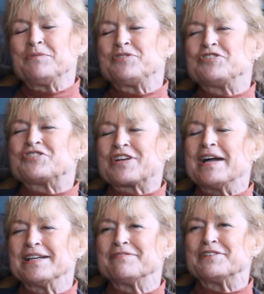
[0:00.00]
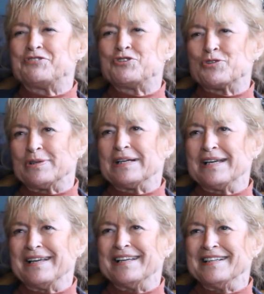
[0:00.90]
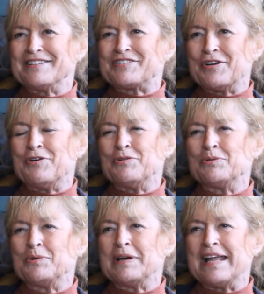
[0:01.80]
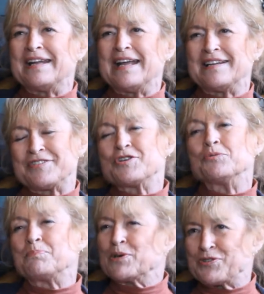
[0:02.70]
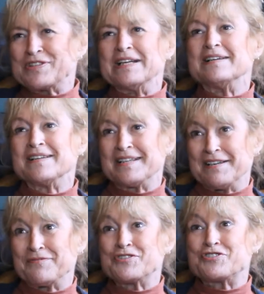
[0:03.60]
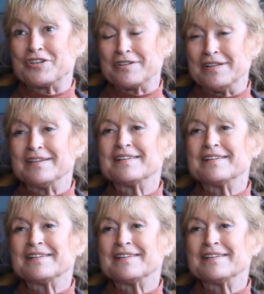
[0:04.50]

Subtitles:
it was just kind of a joy in its own, it had its own personality for sure.